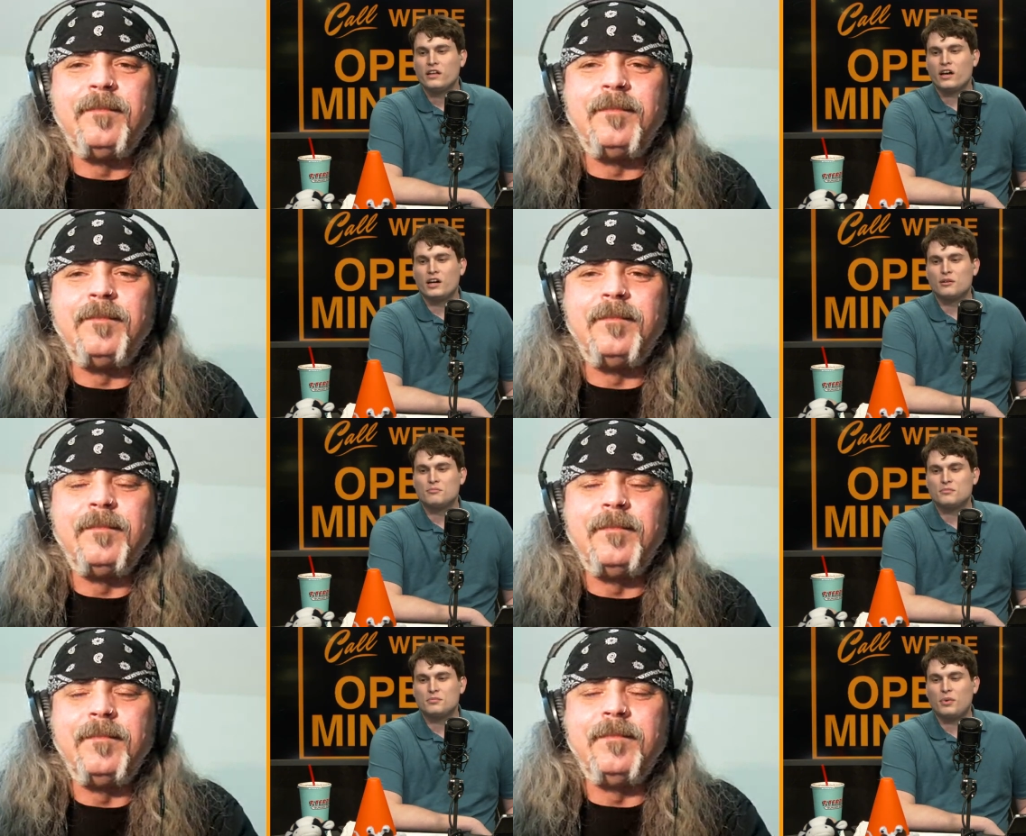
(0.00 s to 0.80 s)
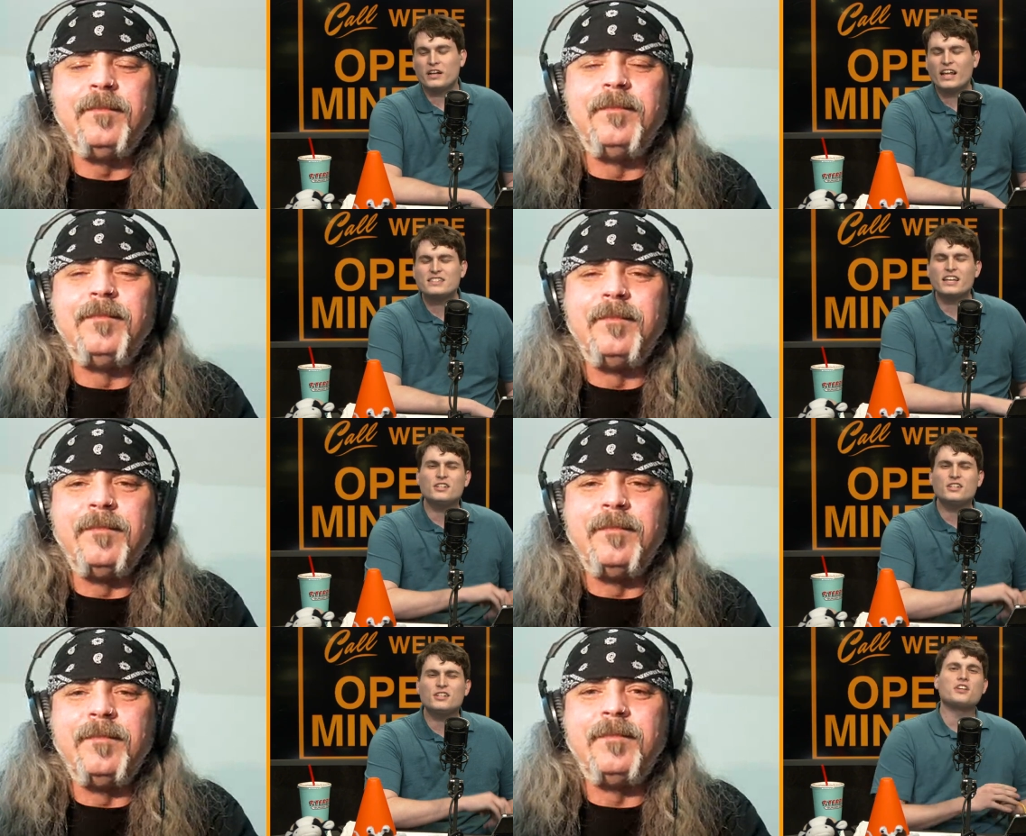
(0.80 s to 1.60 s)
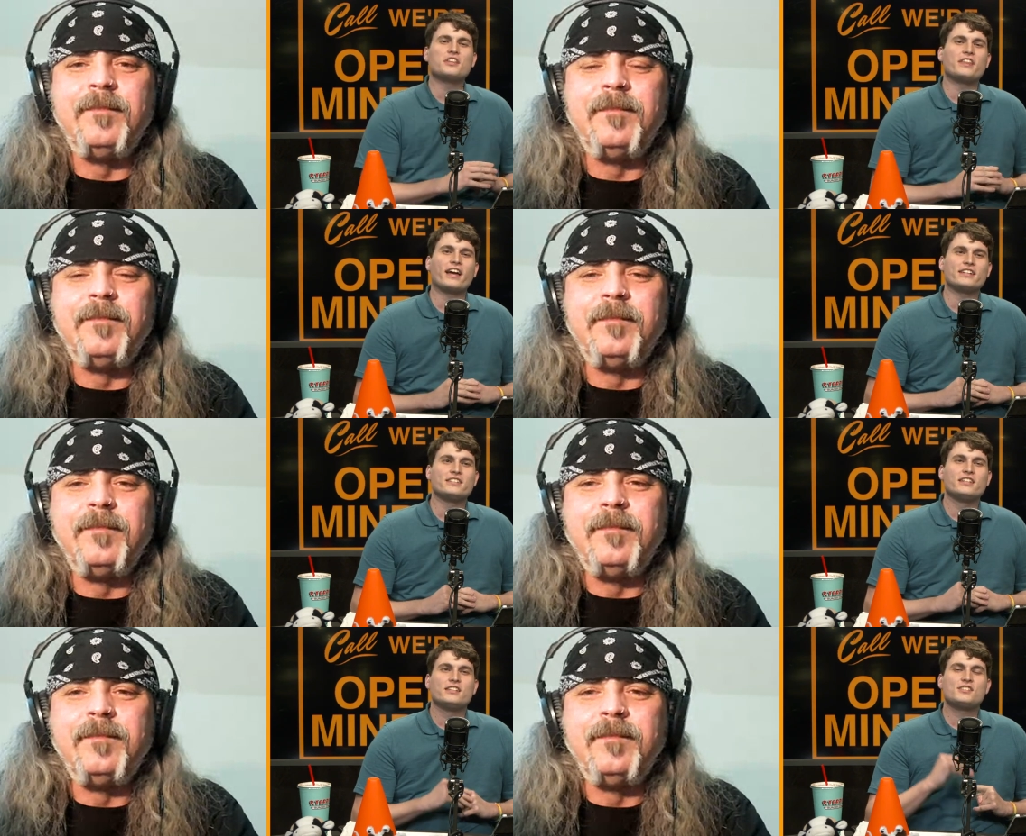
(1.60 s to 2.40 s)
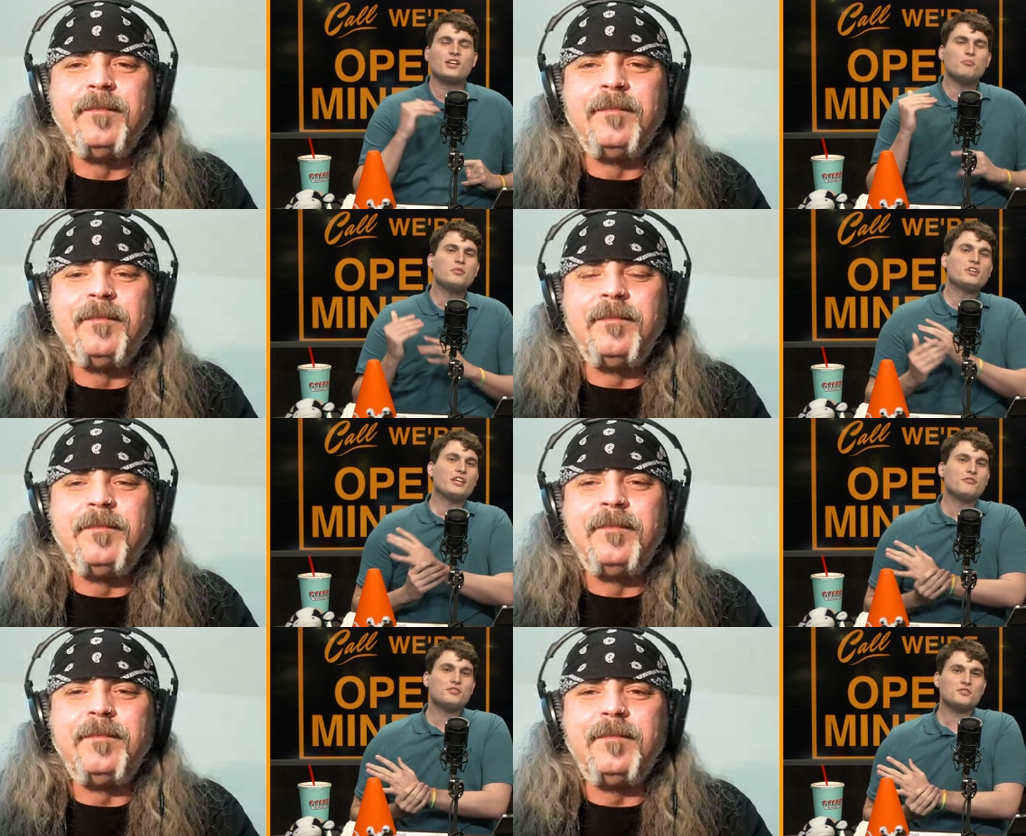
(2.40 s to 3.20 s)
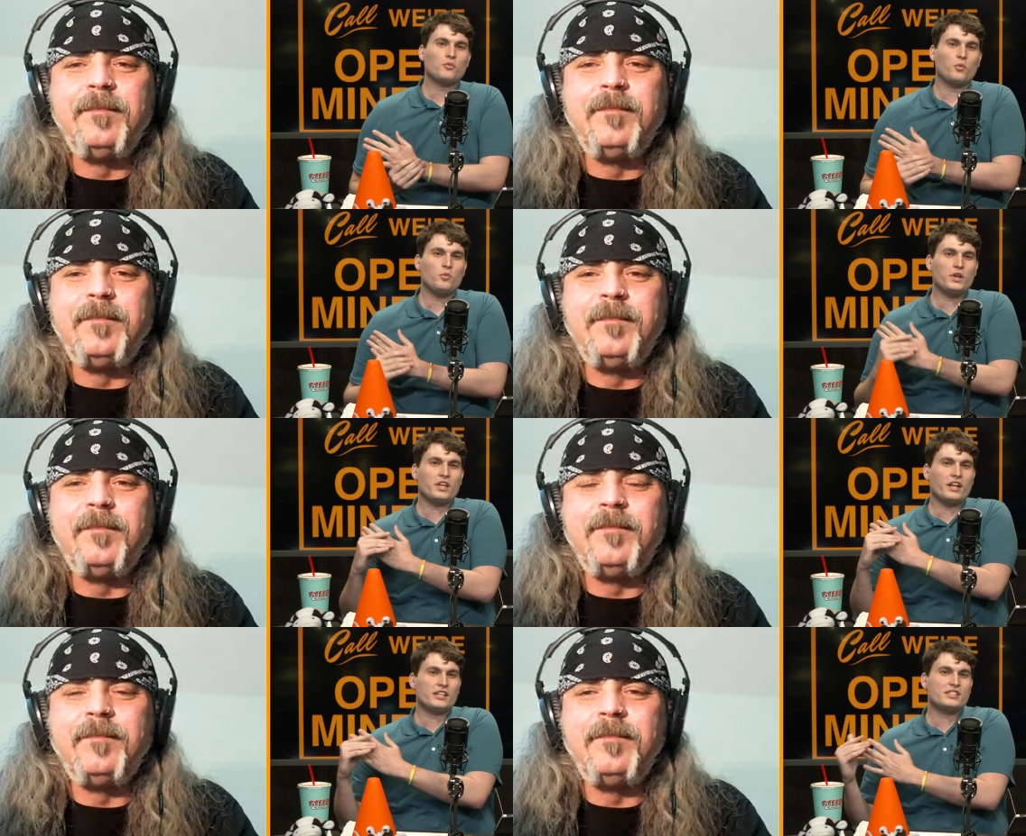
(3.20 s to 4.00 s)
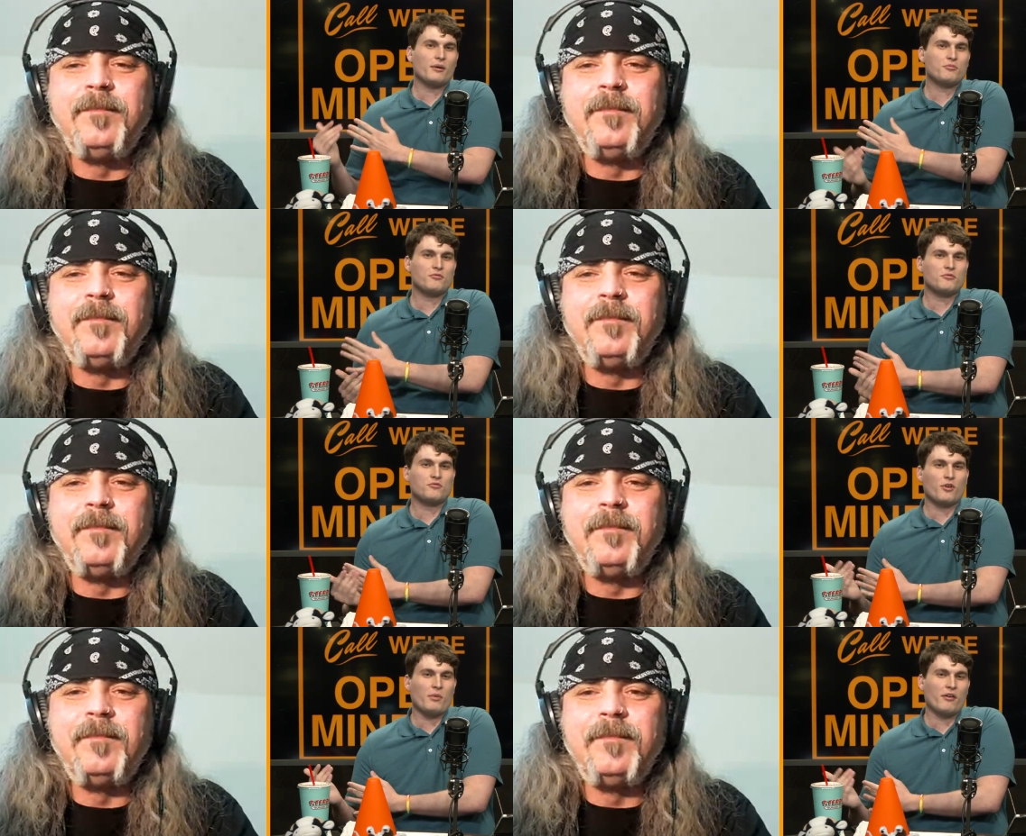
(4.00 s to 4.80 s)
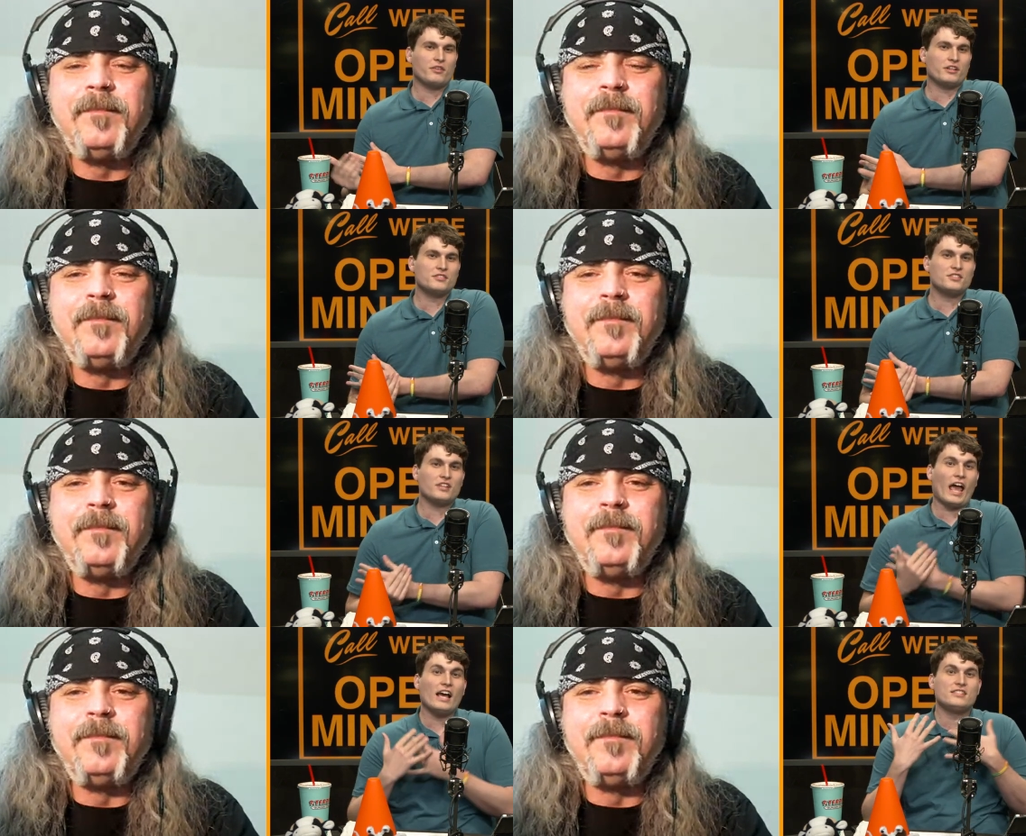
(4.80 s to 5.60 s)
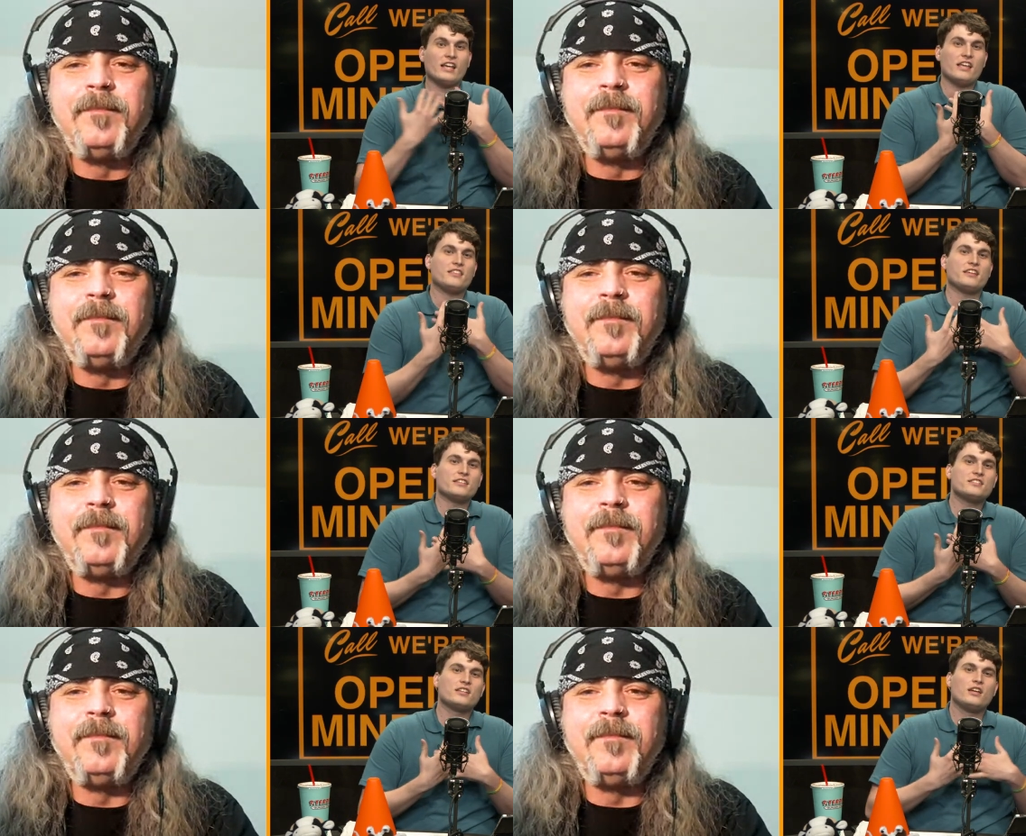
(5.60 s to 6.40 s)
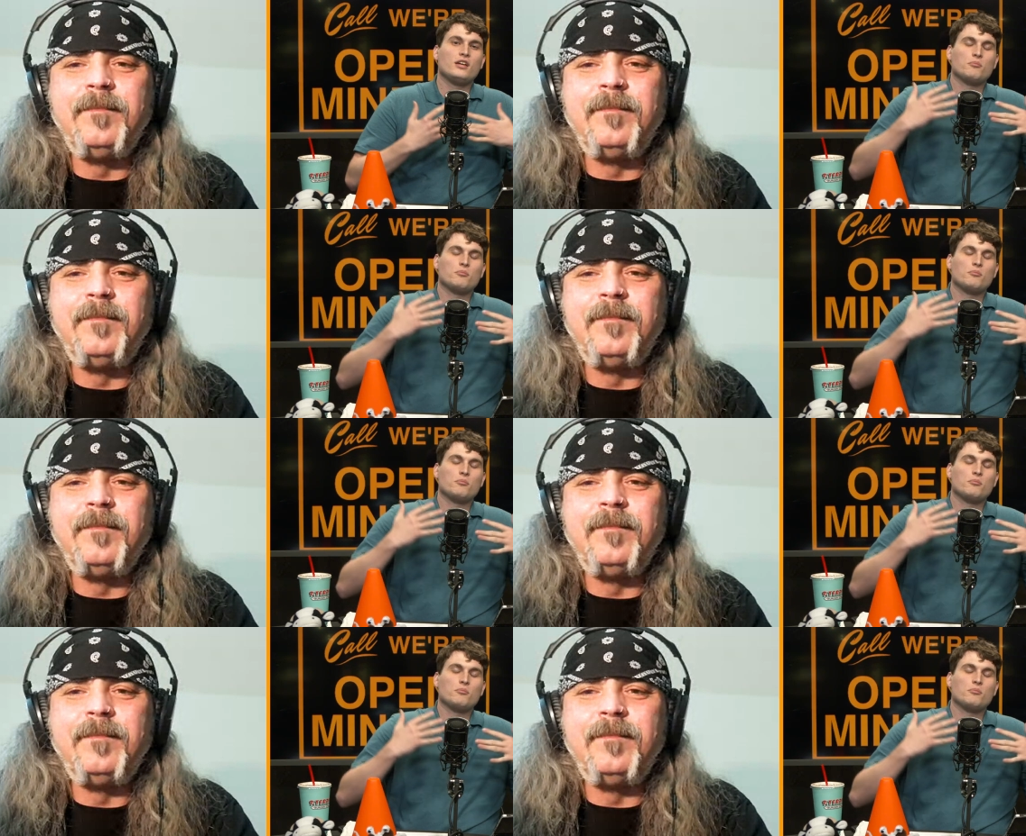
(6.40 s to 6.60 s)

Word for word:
Speaker 1: But it's interesting that some beliefs we can accept from evidence as atheists,